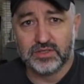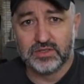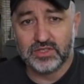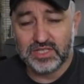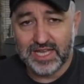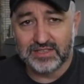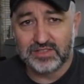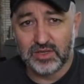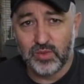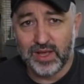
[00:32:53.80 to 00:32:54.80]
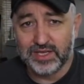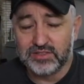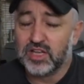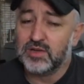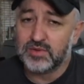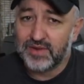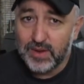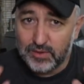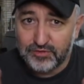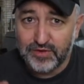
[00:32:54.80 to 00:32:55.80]
to the XD1 in terms of how
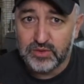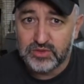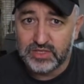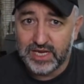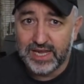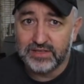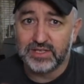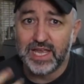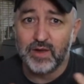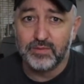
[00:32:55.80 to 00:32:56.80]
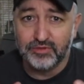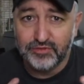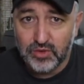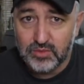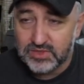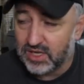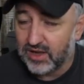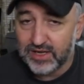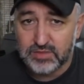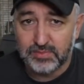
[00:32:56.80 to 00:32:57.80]
it feels on your head and how it performs at
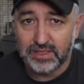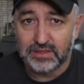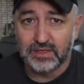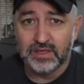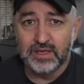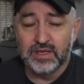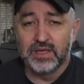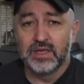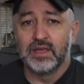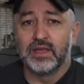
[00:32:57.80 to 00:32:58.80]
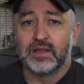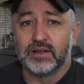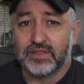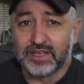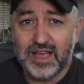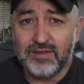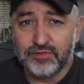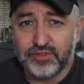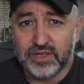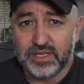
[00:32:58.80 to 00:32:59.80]
high speed. The
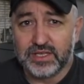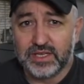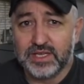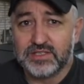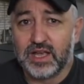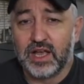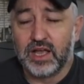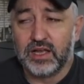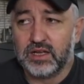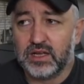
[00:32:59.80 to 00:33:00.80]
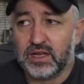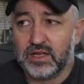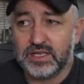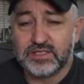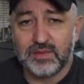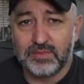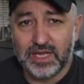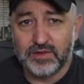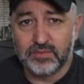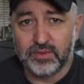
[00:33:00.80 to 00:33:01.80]
comfort is
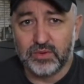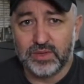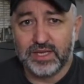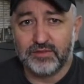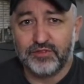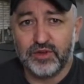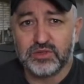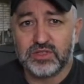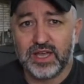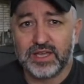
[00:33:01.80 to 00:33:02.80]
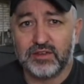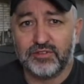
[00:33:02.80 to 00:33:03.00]
unbelievable. It feels like your